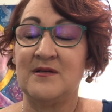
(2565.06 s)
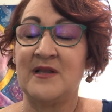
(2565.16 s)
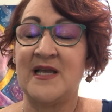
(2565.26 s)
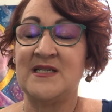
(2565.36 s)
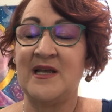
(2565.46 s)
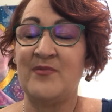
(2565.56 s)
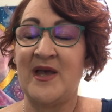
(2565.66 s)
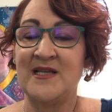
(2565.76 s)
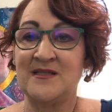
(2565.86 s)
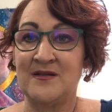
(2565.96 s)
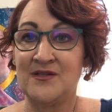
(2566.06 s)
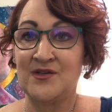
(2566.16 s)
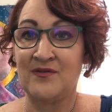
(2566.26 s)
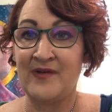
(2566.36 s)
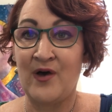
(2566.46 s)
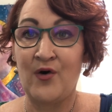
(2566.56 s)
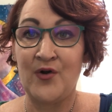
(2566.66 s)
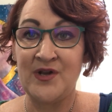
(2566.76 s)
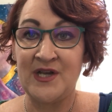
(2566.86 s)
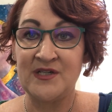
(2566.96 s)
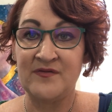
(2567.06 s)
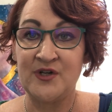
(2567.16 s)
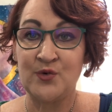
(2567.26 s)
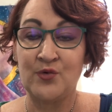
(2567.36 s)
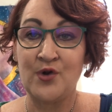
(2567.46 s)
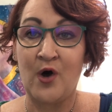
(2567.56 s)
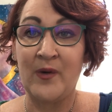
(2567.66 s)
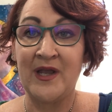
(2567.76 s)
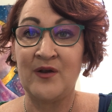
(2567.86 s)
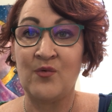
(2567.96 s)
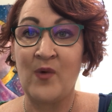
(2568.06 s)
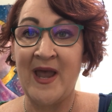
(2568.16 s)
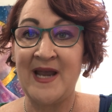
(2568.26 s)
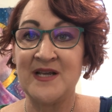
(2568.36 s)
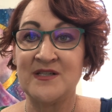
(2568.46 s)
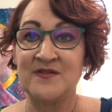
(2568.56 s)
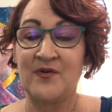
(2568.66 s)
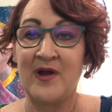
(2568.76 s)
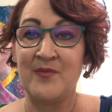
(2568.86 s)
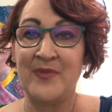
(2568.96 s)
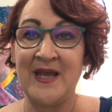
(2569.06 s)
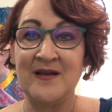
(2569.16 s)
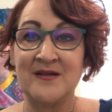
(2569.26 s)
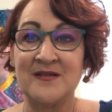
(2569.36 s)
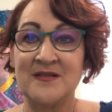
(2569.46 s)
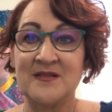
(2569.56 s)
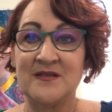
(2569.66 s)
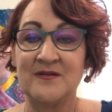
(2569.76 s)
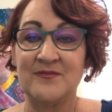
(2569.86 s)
that deep essence of our own individual knowing and awareness for our beingness.